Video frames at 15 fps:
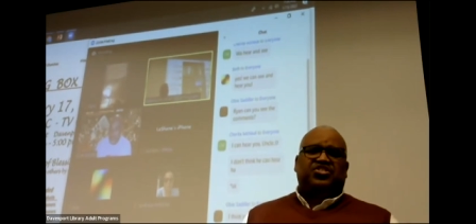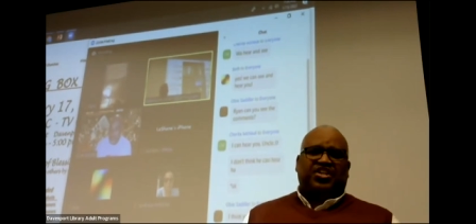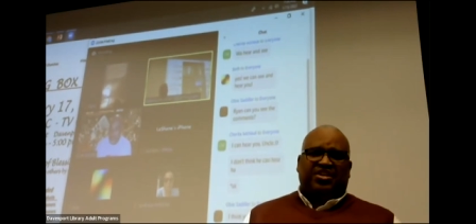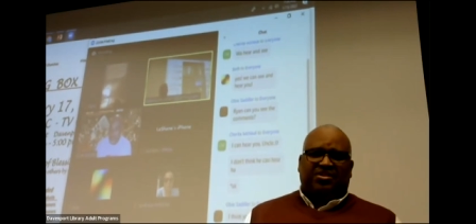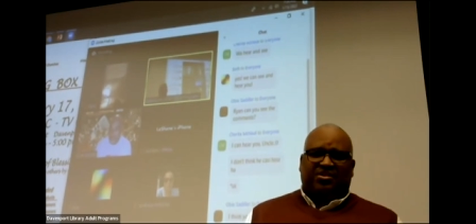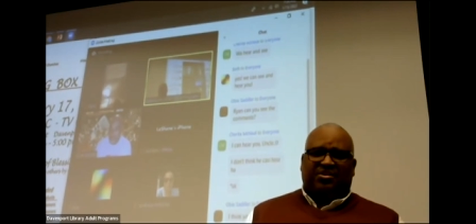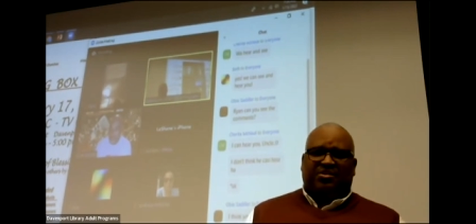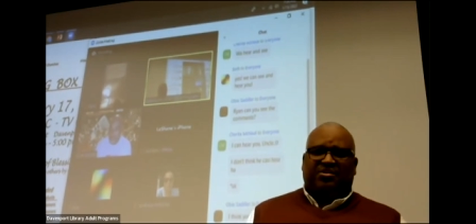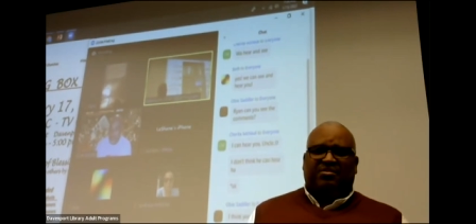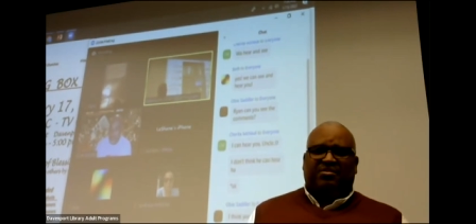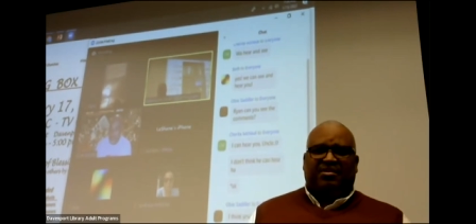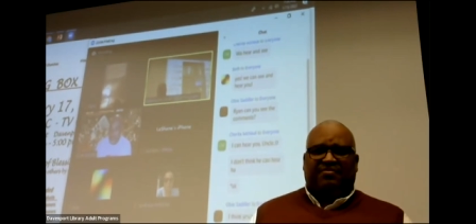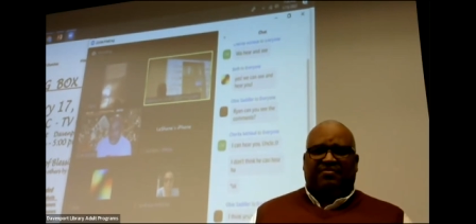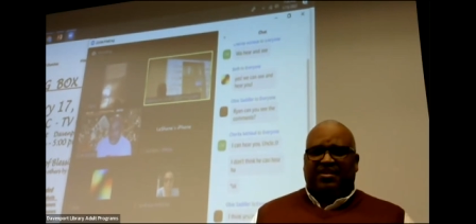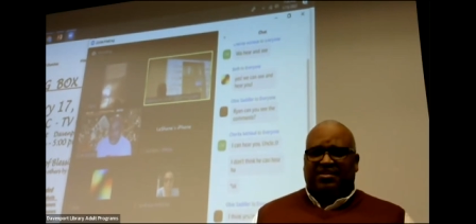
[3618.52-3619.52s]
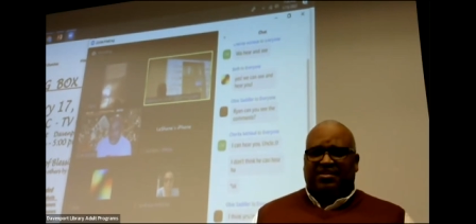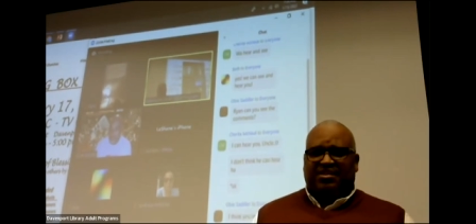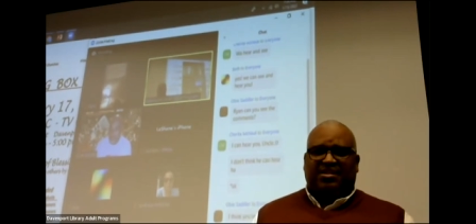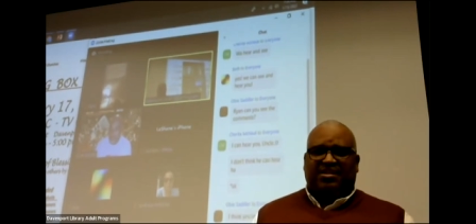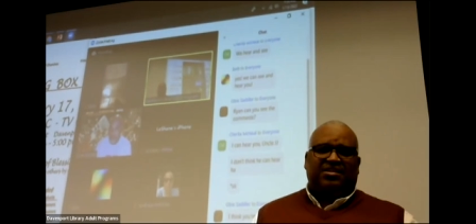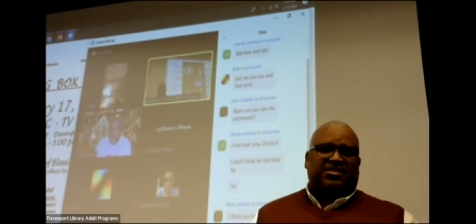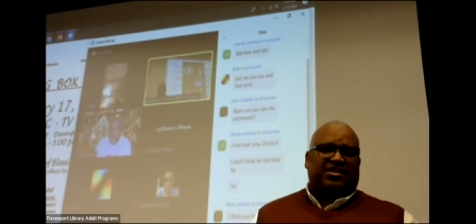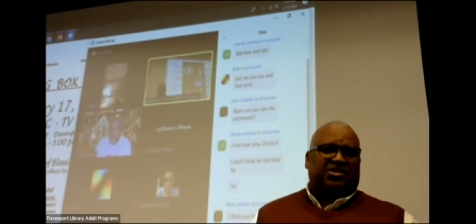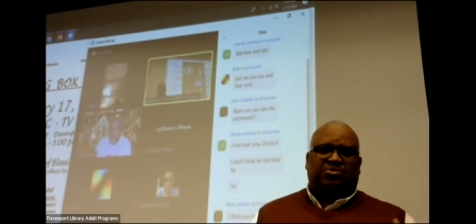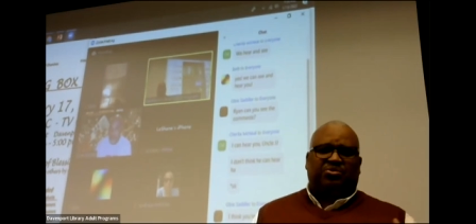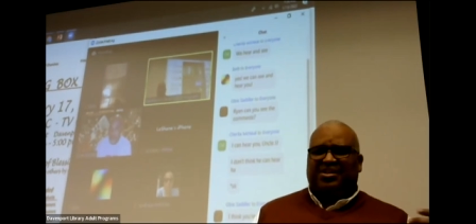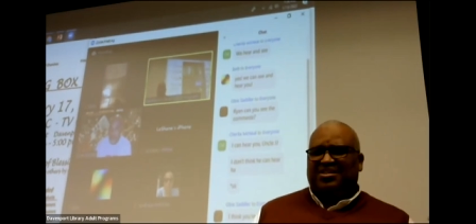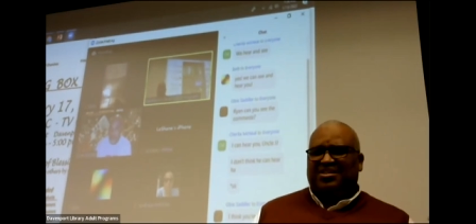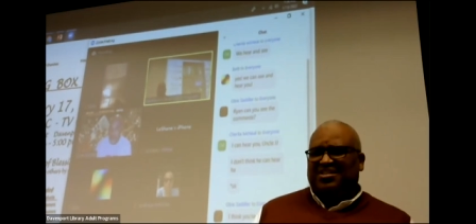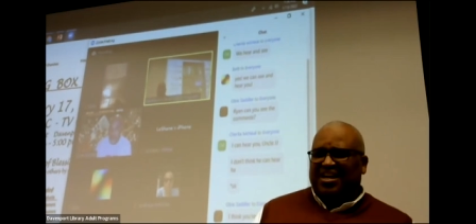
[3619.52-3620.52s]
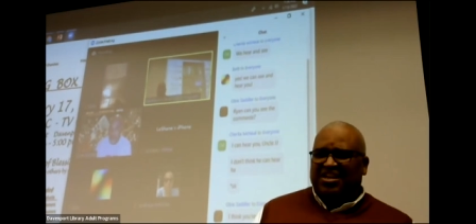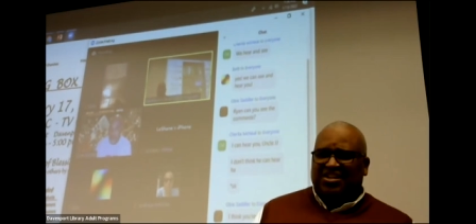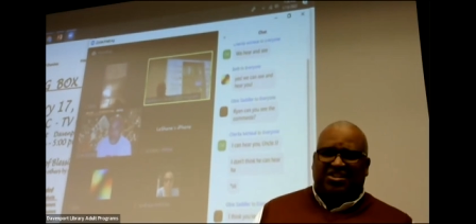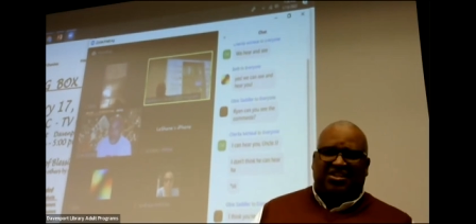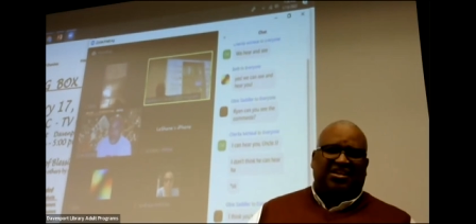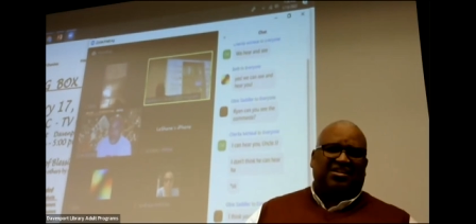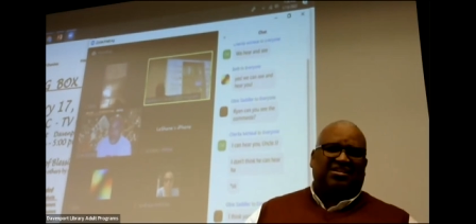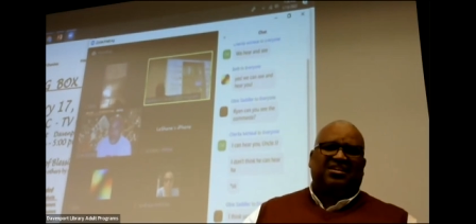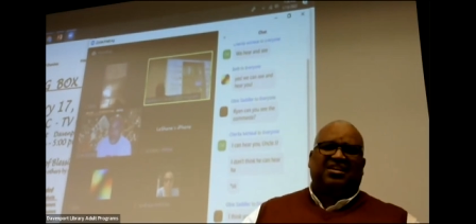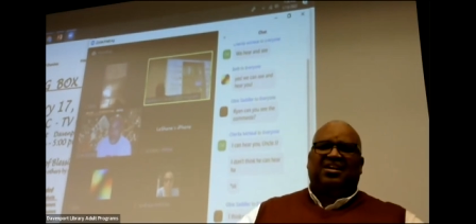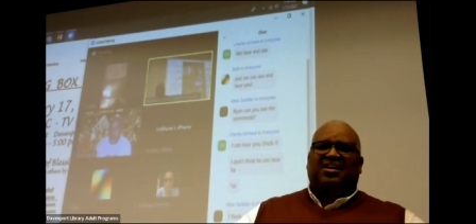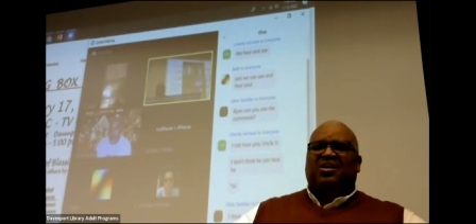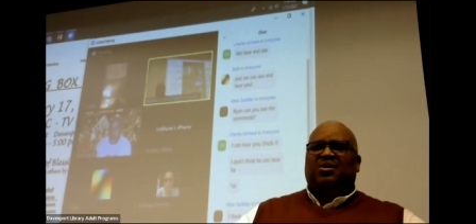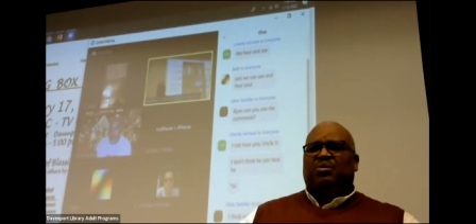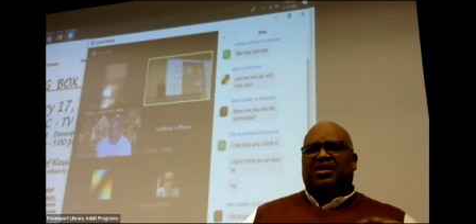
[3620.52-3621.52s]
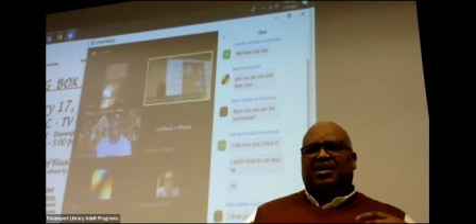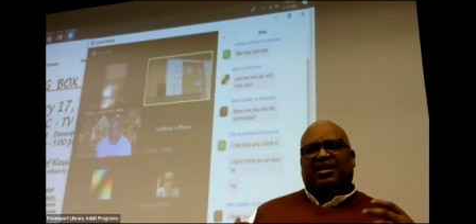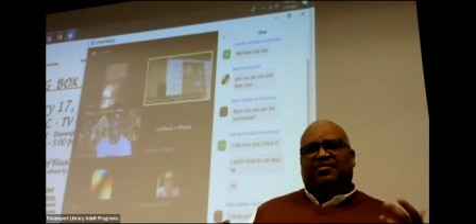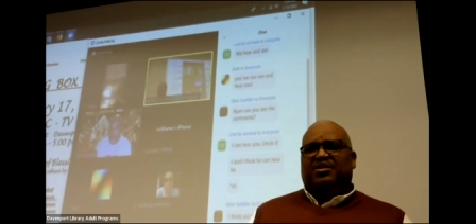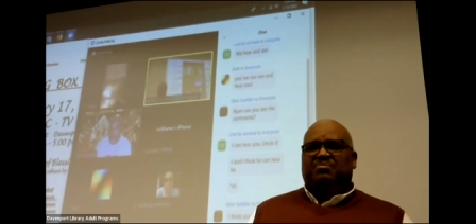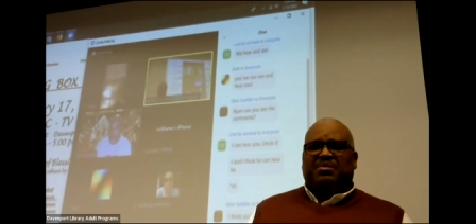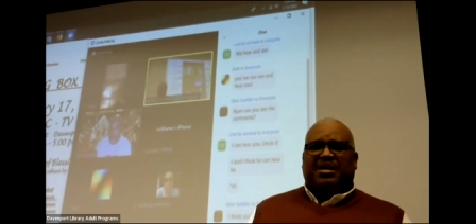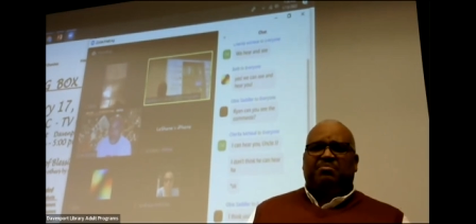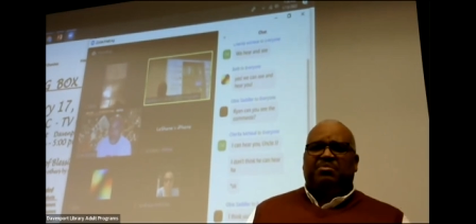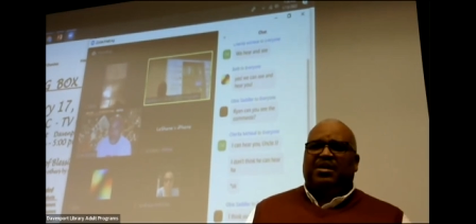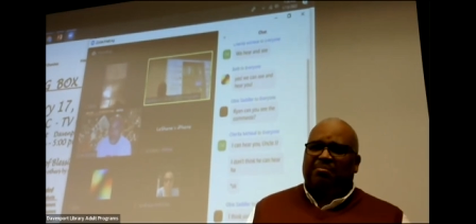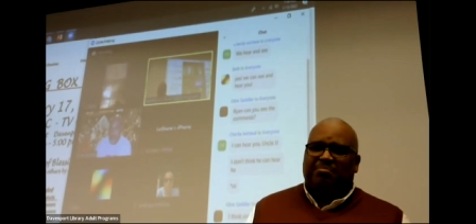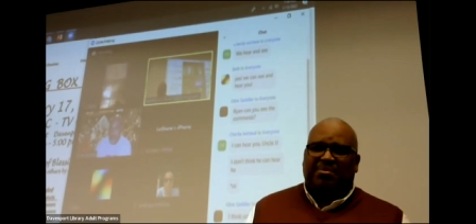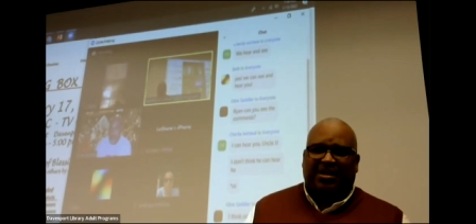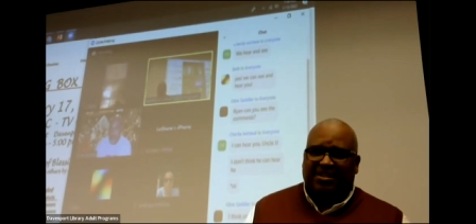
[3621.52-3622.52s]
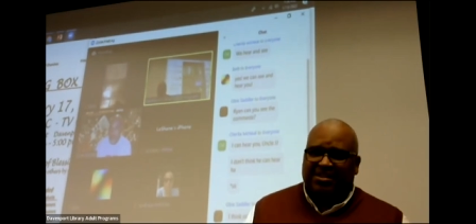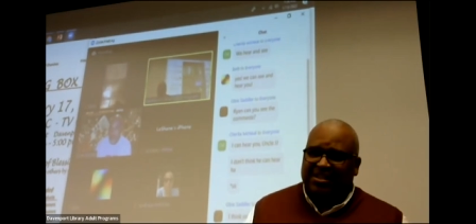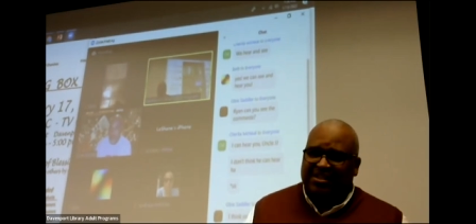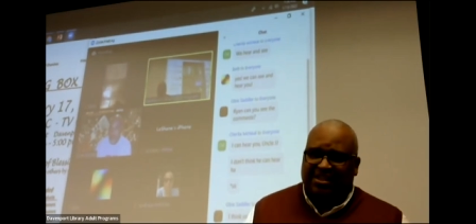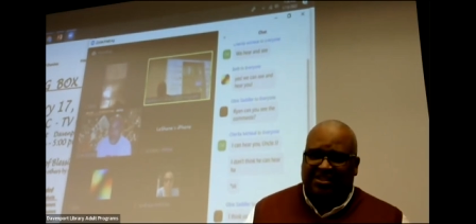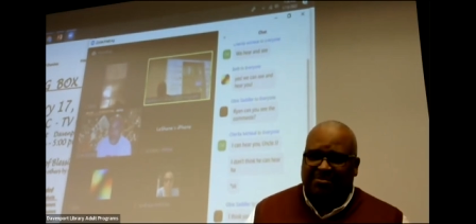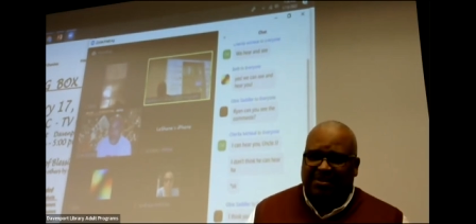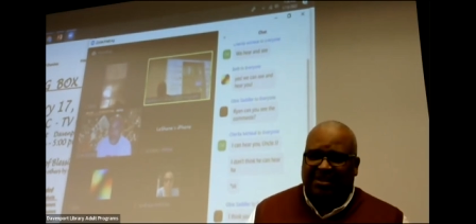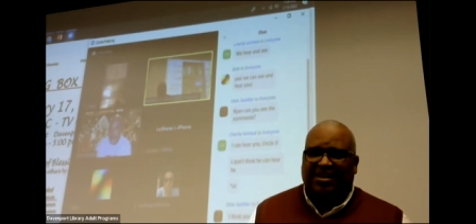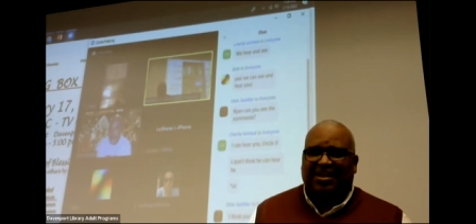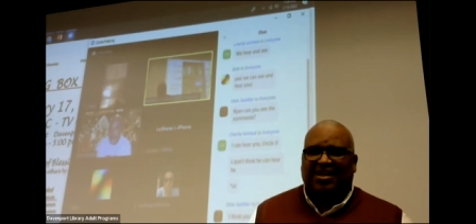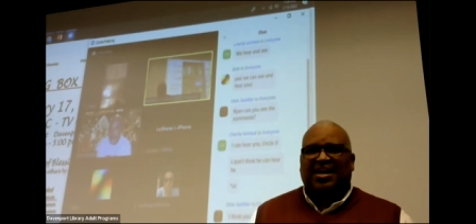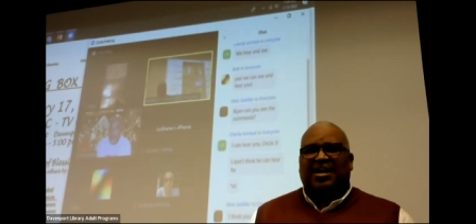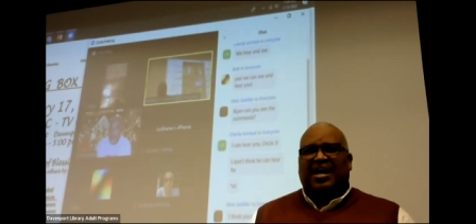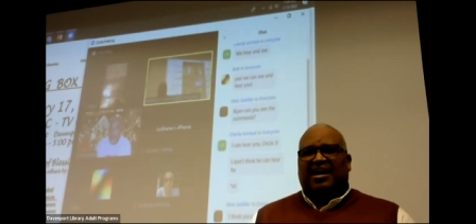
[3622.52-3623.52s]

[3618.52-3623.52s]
gender, ethnicity, sexual orientation, whatever it may be, ability, disability.